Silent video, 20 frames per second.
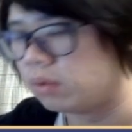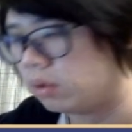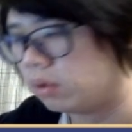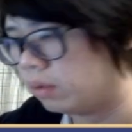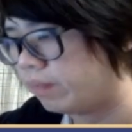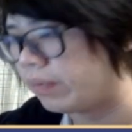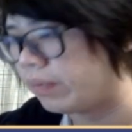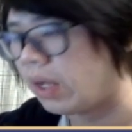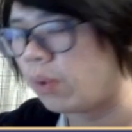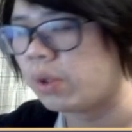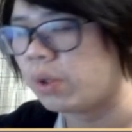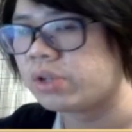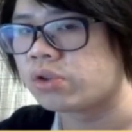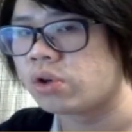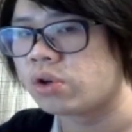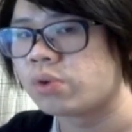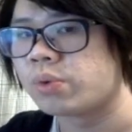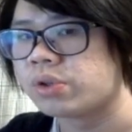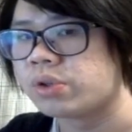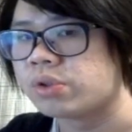that one
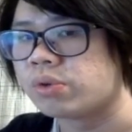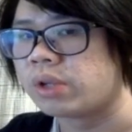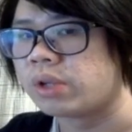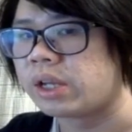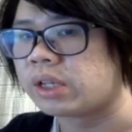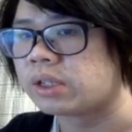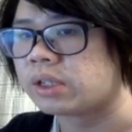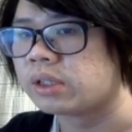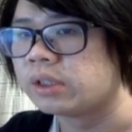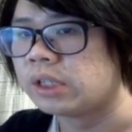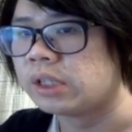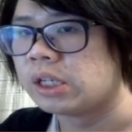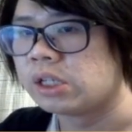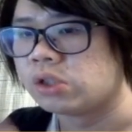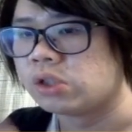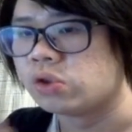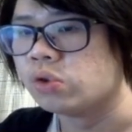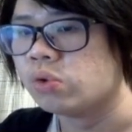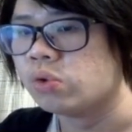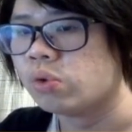turn where you like
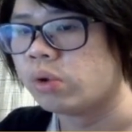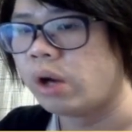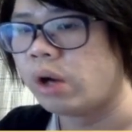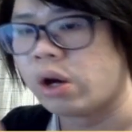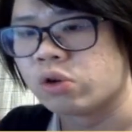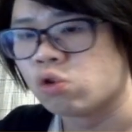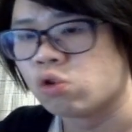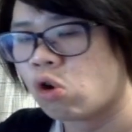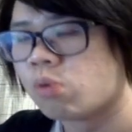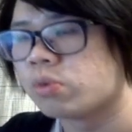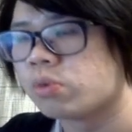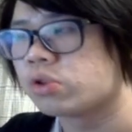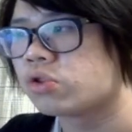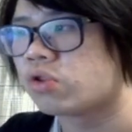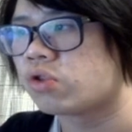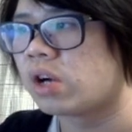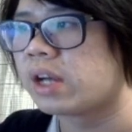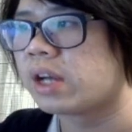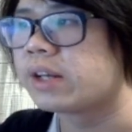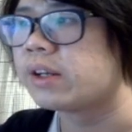do a normal
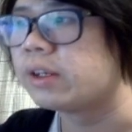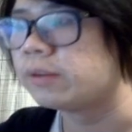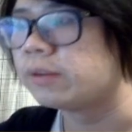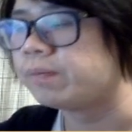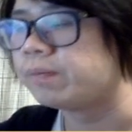stride,